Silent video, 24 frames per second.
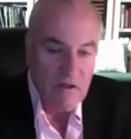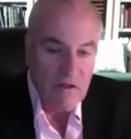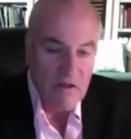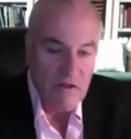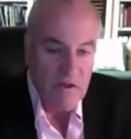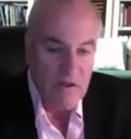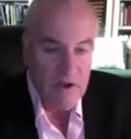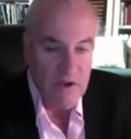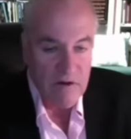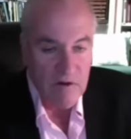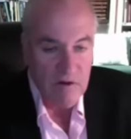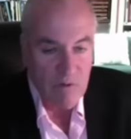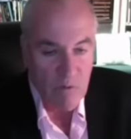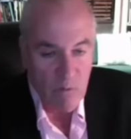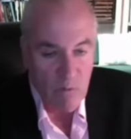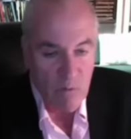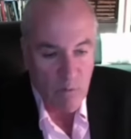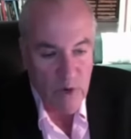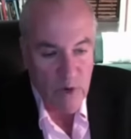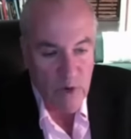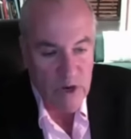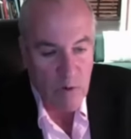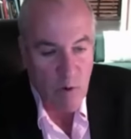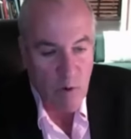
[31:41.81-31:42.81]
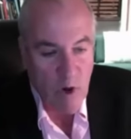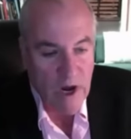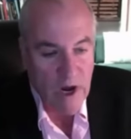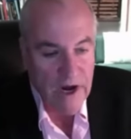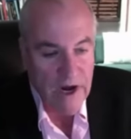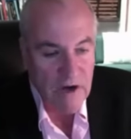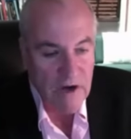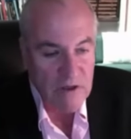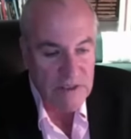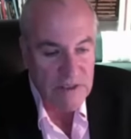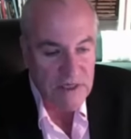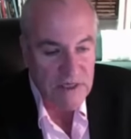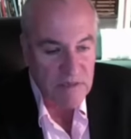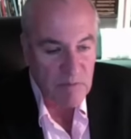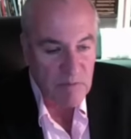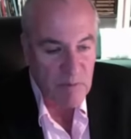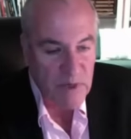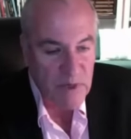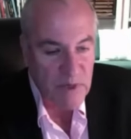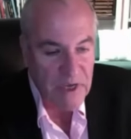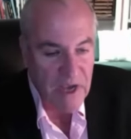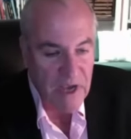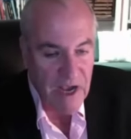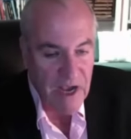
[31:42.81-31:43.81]
that requires it
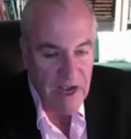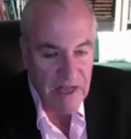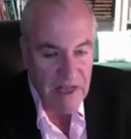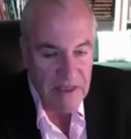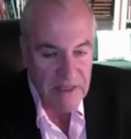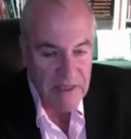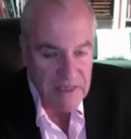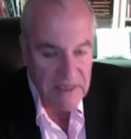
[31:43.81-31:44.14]
beyond